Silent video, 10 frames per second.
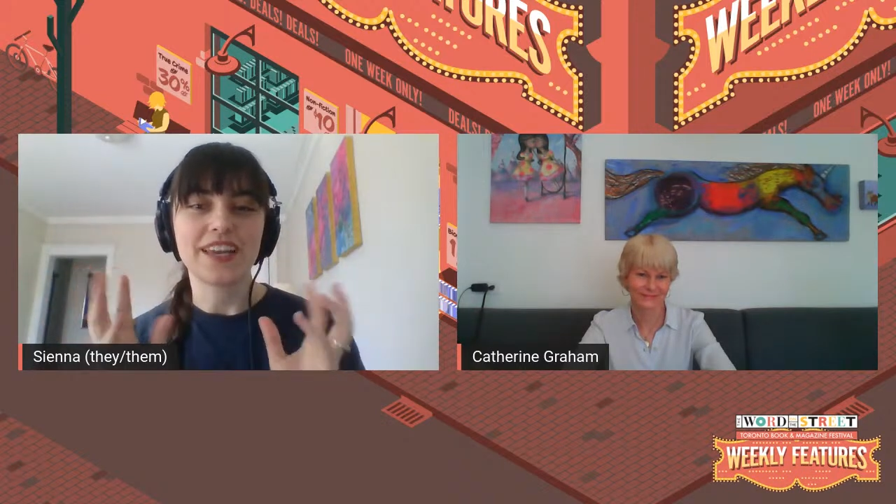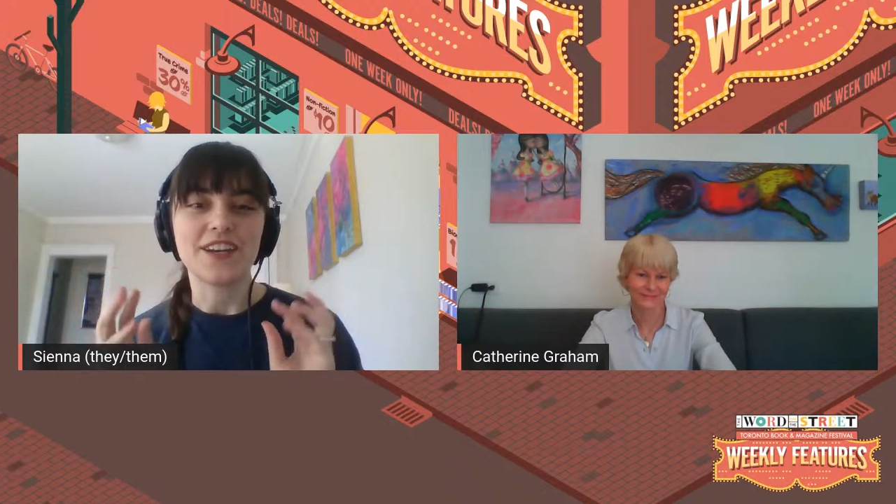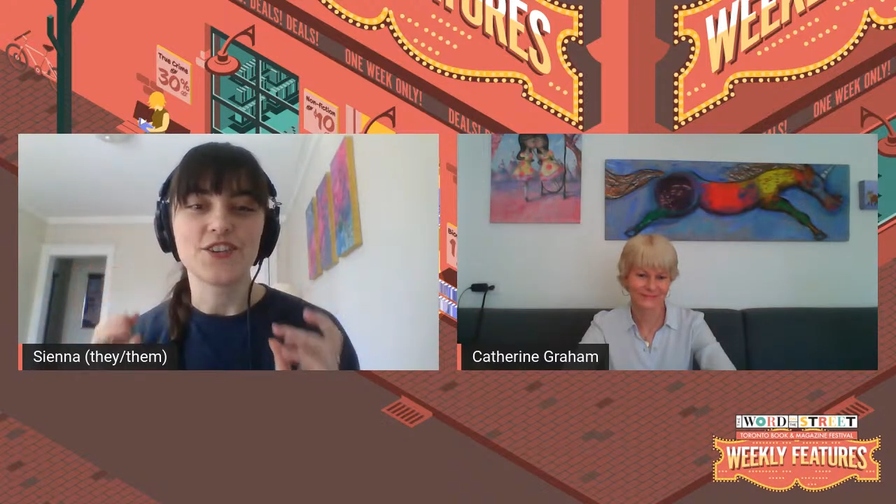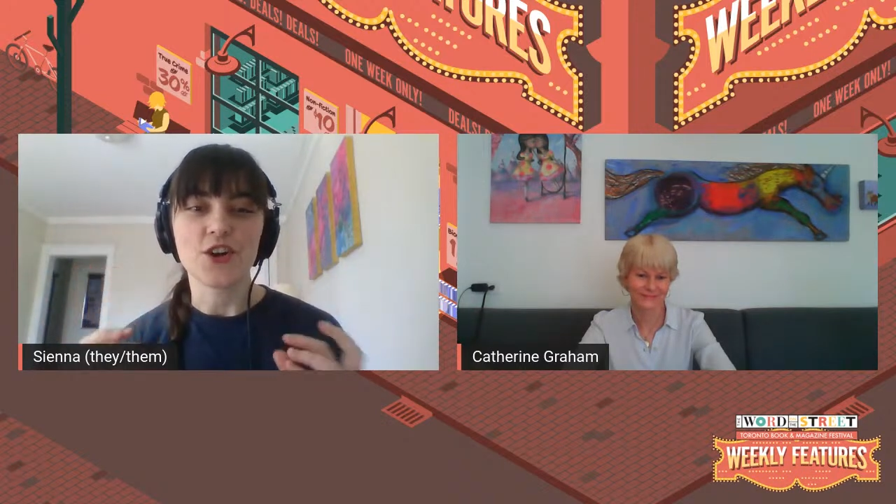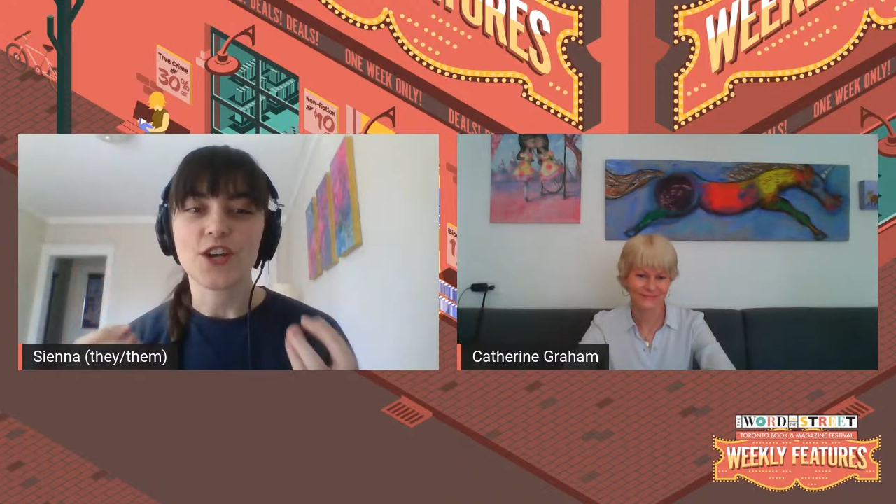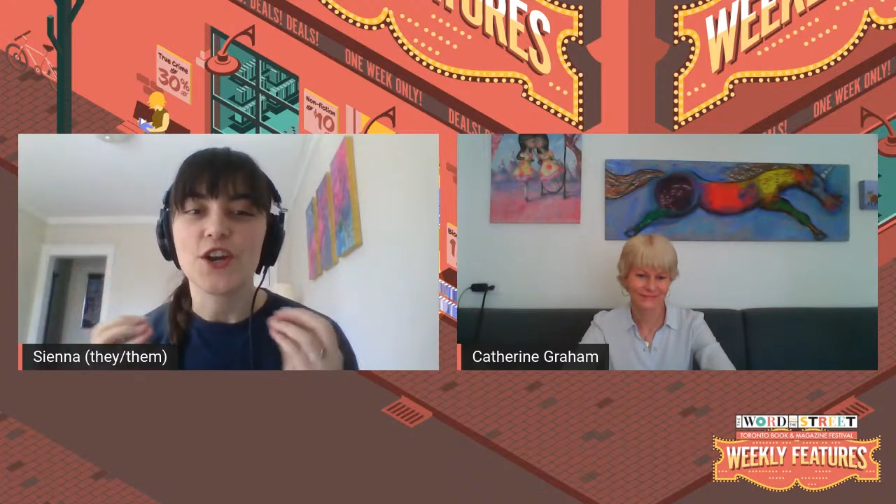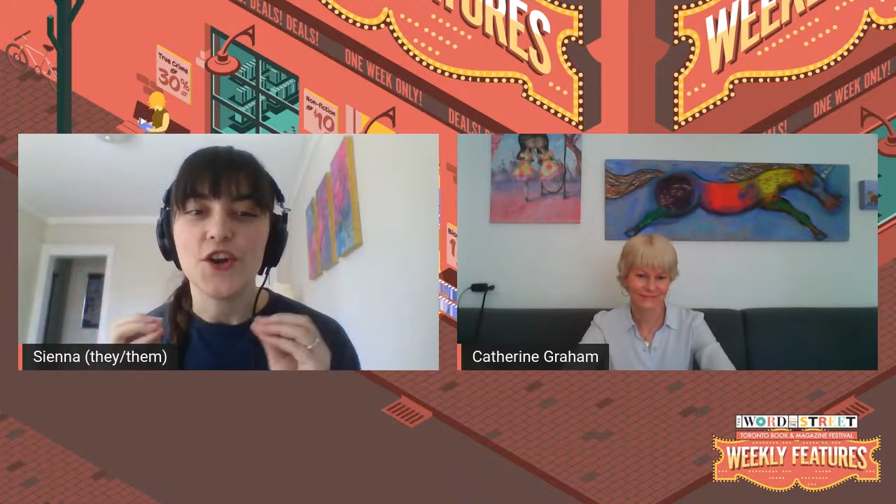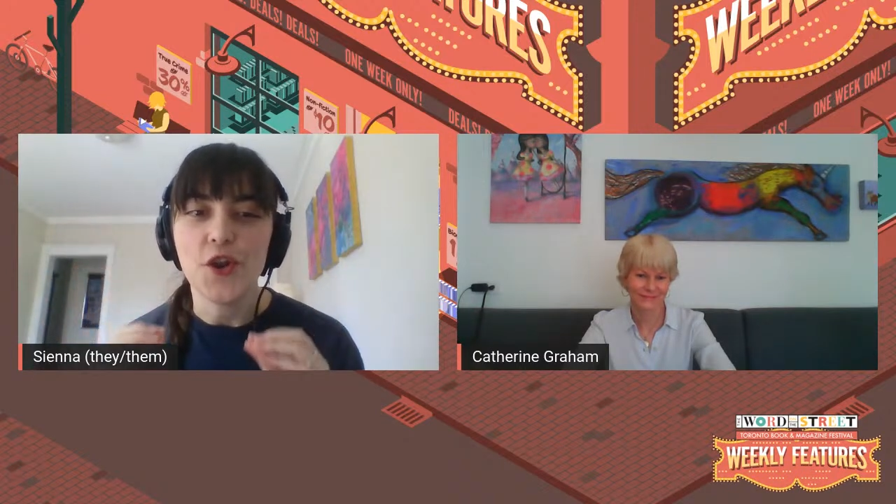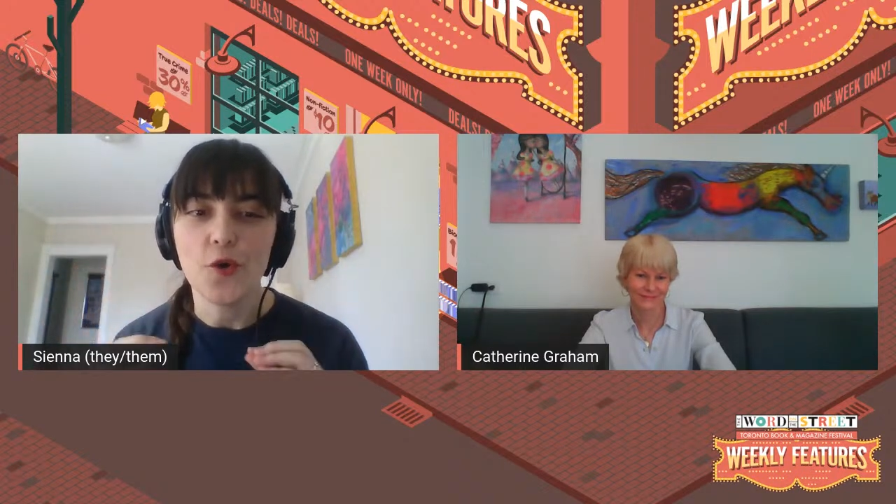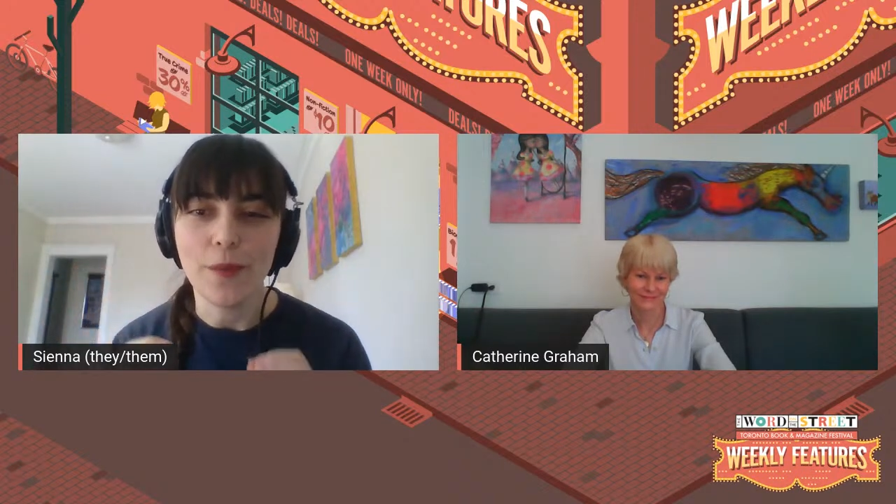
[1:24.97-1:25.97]
and dark
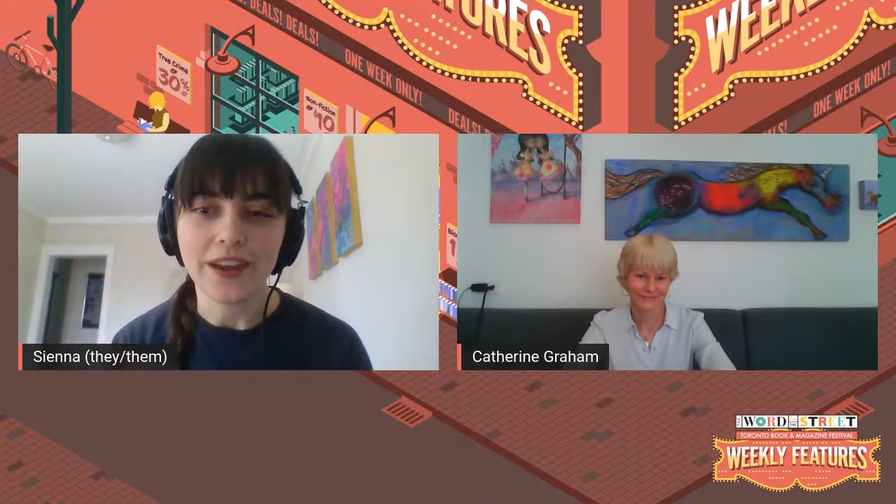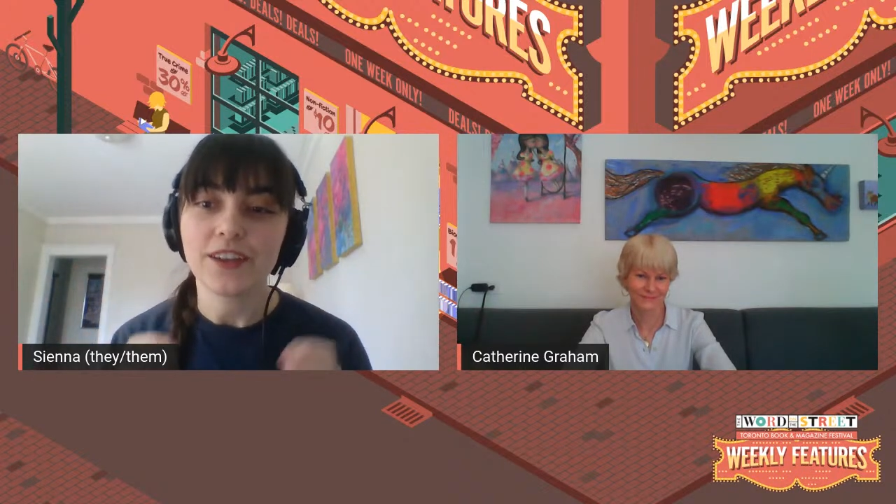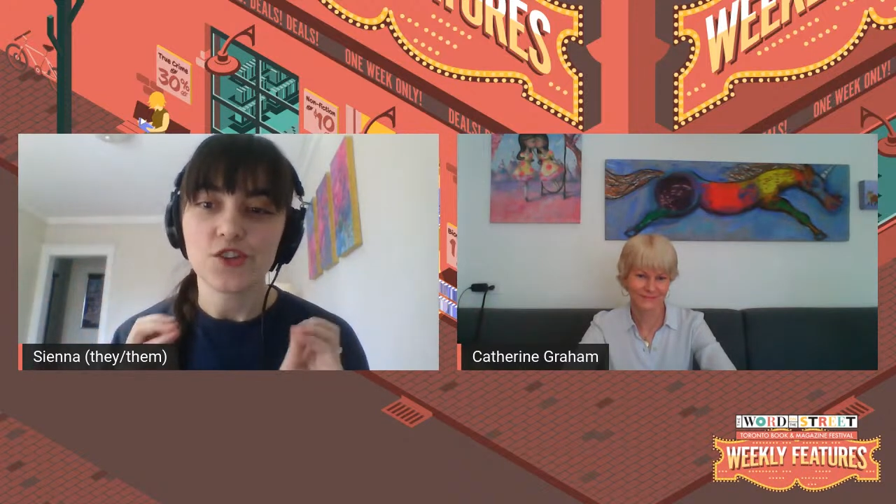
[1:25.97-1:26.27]
gnomic,